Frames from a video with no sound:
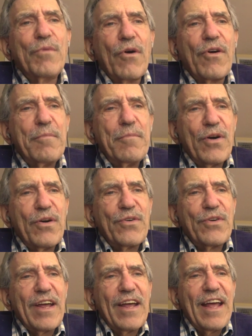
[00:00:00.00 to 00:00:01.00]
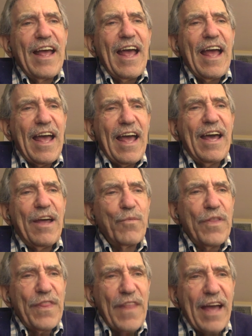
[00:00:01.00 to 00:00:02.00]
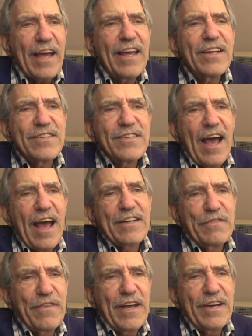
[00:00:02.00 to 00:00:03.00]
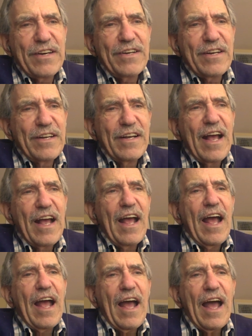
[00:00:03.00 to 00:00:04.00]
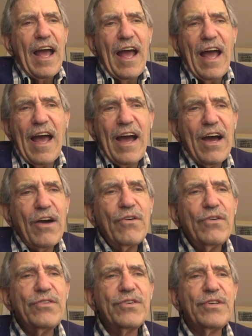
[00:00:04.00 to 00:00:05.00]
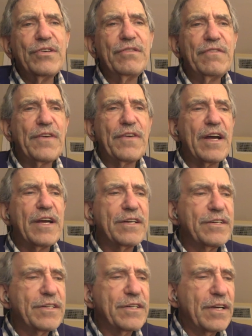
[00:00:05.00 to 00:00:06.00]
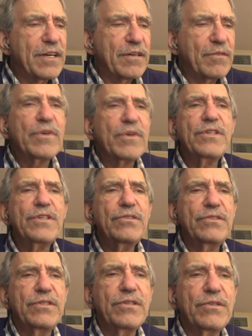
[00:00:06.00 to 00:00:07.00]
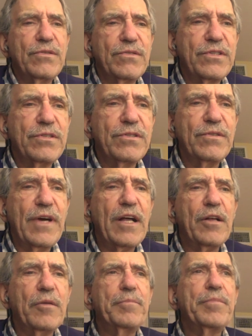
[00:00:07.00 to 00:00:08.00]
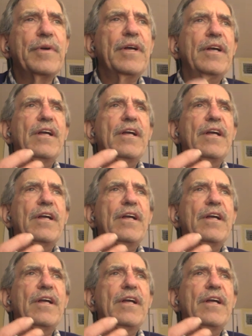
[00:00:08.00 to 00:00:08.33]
worry mode. And when that gets activated, how do you find, what do you do to help